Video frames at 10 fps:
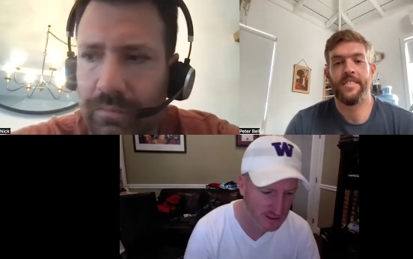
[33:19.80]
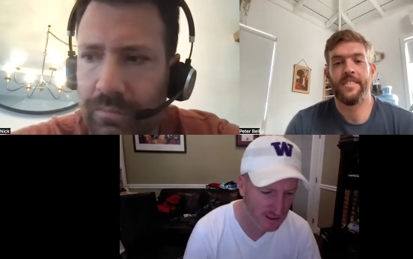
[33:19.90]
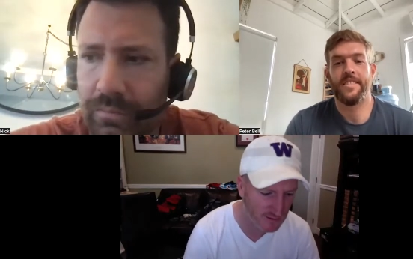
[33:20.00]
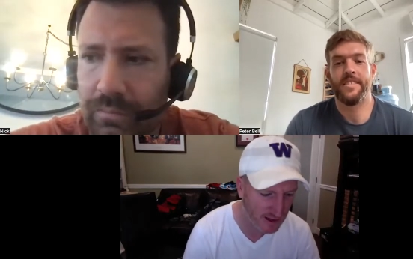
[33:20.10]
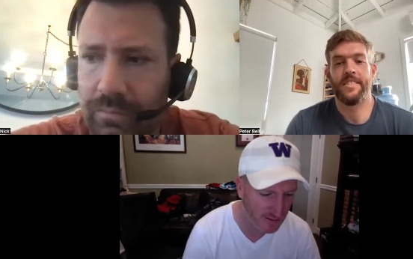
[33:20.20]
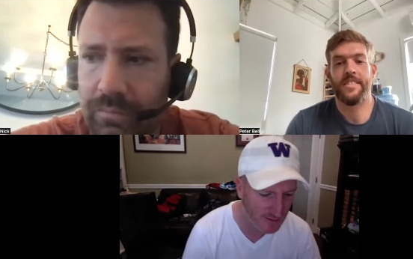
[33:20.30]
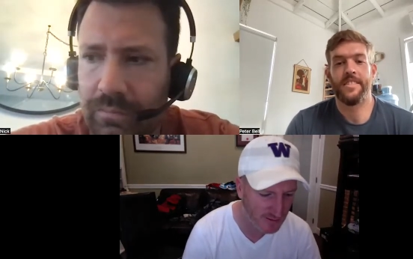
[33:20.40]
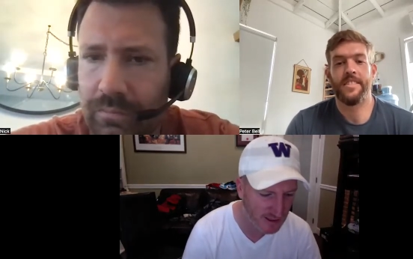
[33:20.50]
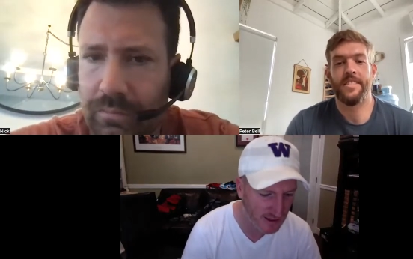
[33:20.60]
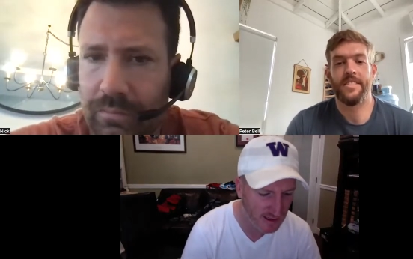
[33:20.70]
Speaker 1: level, that would
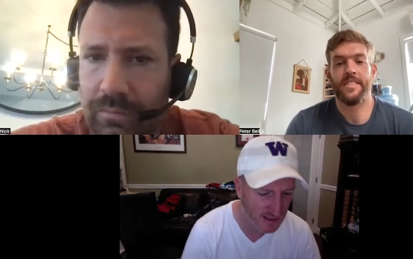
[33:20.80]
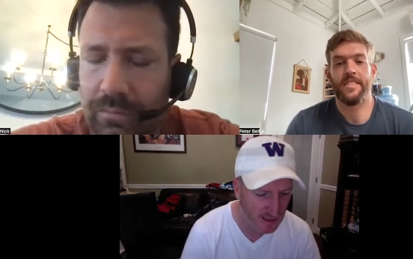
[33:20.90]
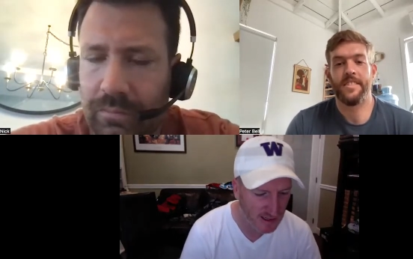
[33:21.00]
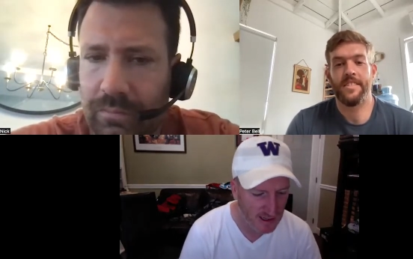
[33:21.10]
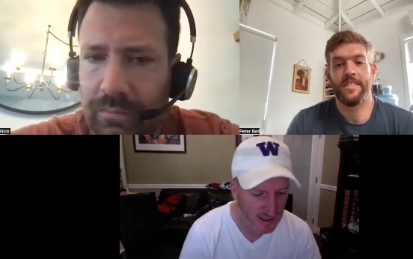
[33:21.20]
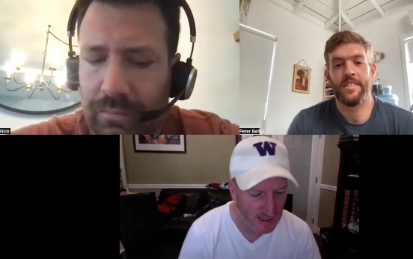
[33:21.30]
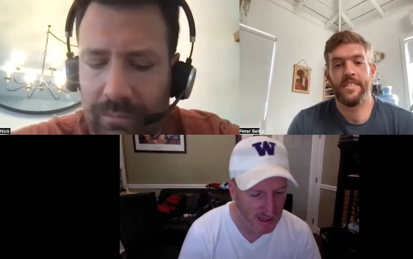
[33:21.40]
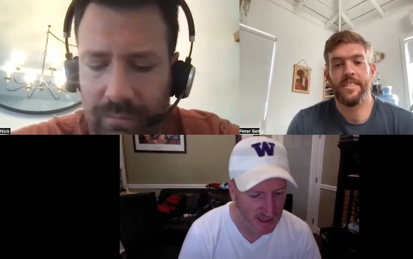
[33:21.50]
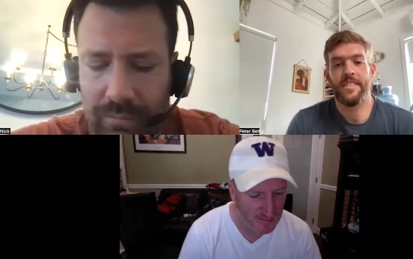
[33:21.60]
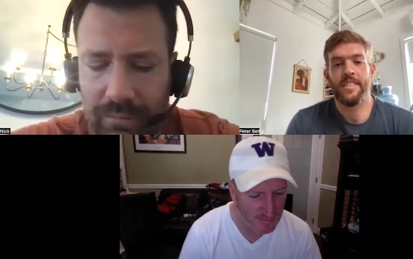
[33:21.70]
be um,